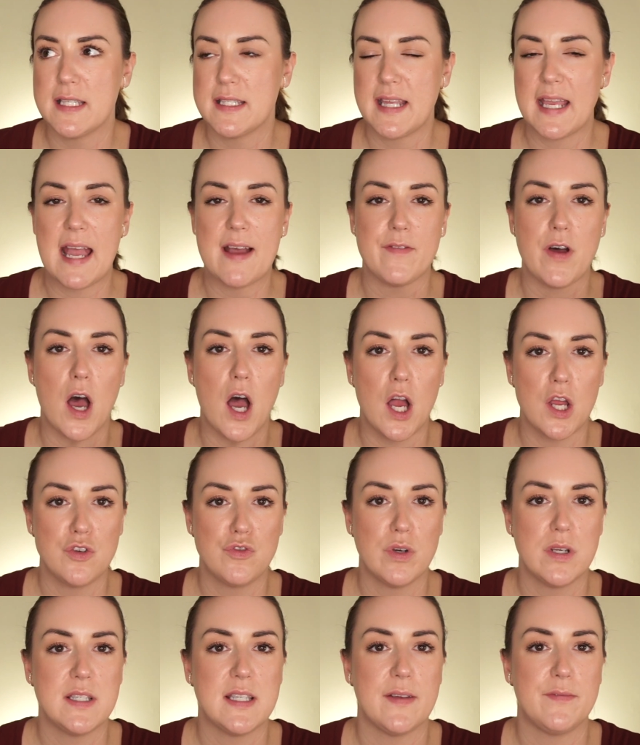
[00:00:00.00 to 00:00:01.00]
They have
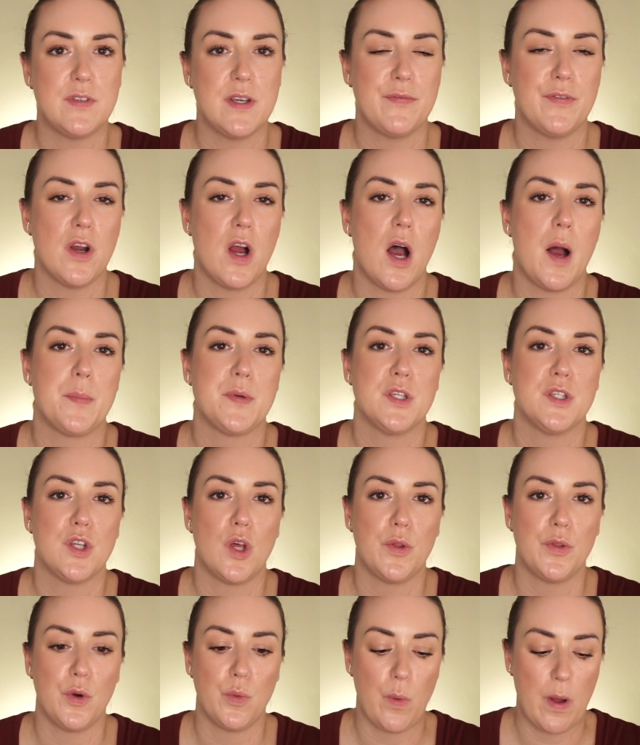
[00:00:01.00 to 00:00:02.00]
hundreds of different options
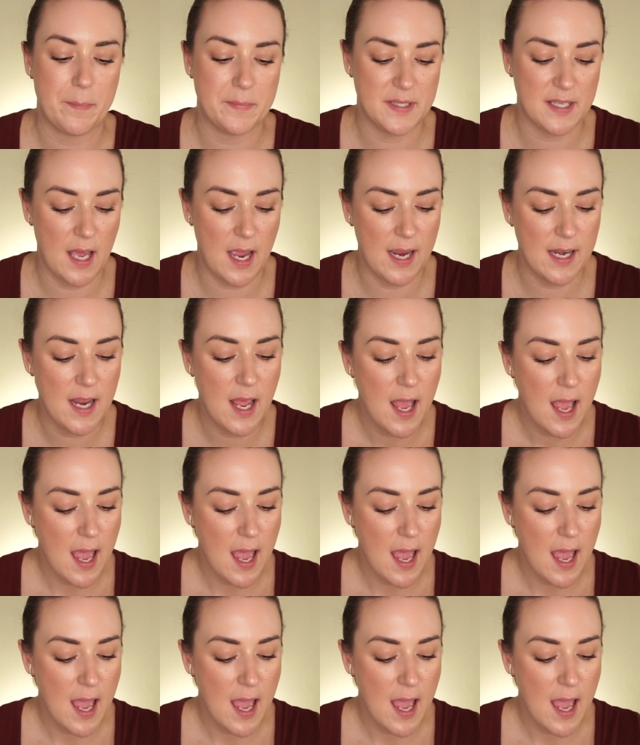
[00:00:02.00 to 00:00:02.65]
on their website.